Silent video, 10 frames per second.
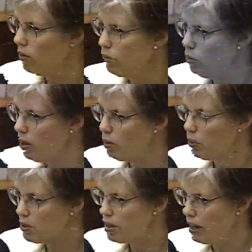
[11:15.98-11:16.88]
Right, we're
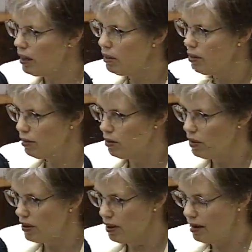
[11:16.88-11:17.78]
saying the
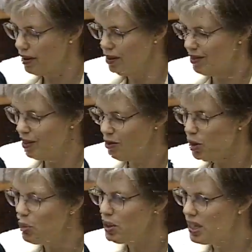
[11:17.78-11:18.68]

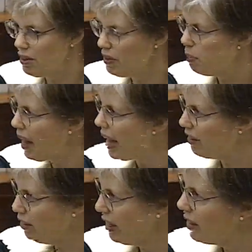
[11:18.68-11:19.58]
frequency of the
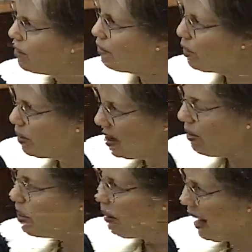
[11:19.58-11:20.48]
pattern, not the frequency of
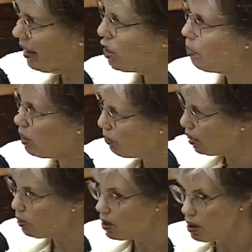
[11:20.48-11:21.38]
the match, but the
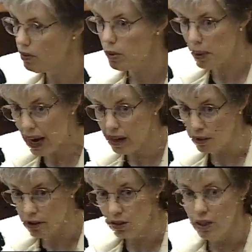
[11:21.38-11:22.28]
frequency of the
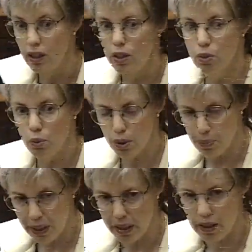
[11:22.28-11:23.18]
pattern would
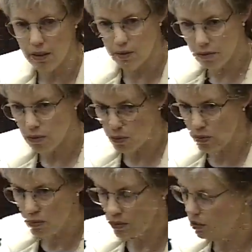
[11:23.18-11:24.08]
be
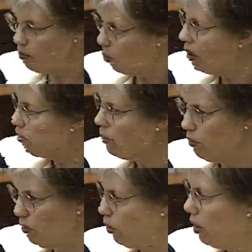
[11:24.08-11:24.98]

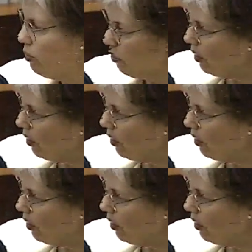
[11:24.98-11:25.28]
for